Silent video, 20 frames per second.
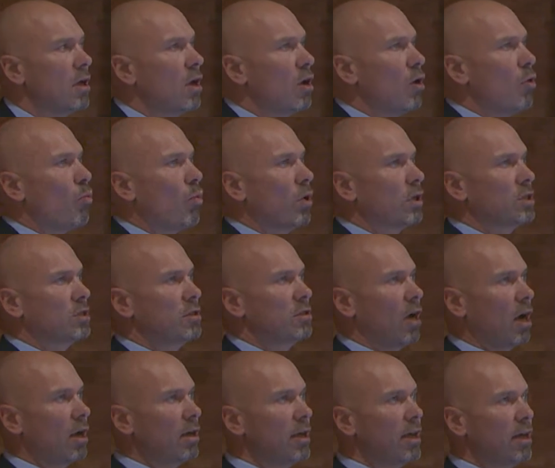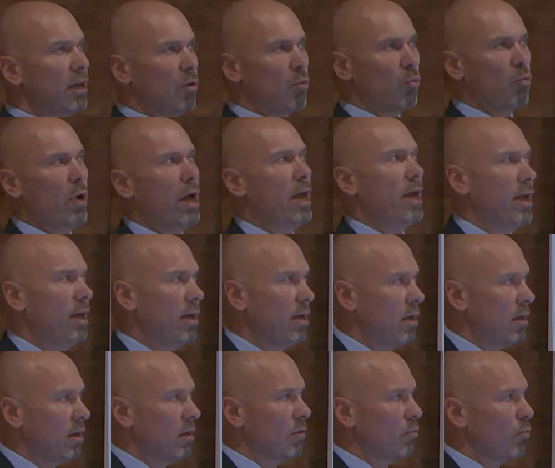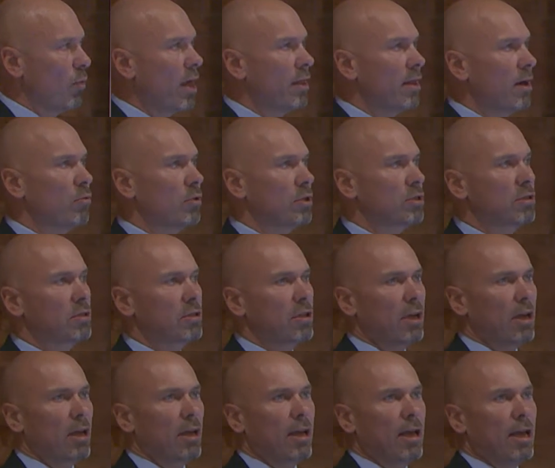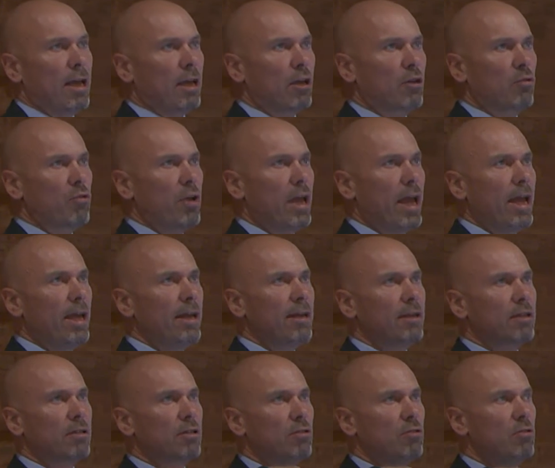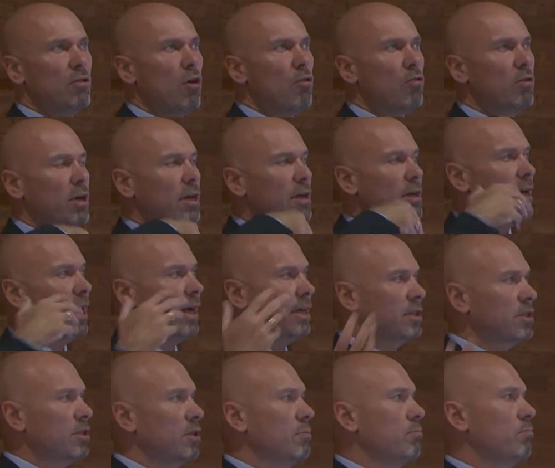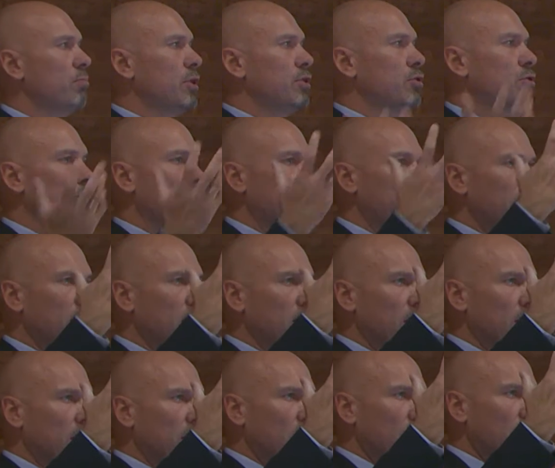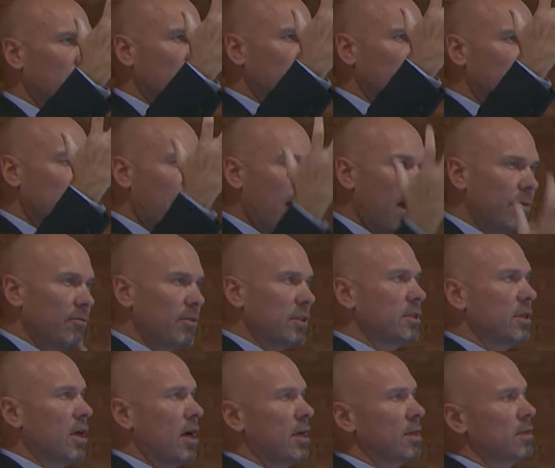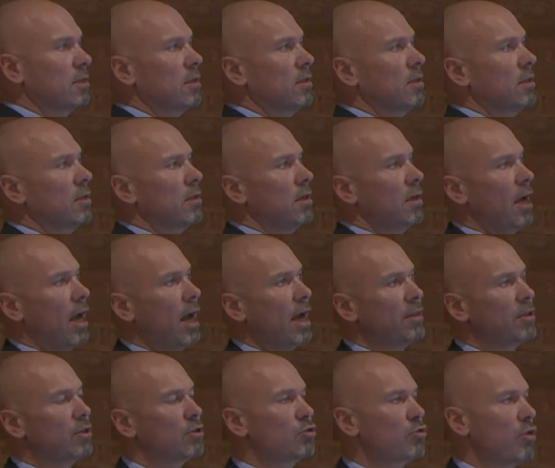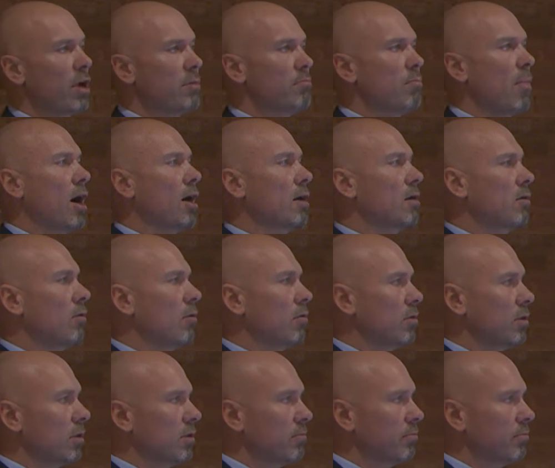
was done in a way where there was created no connection between the advertiser and the trademark holder,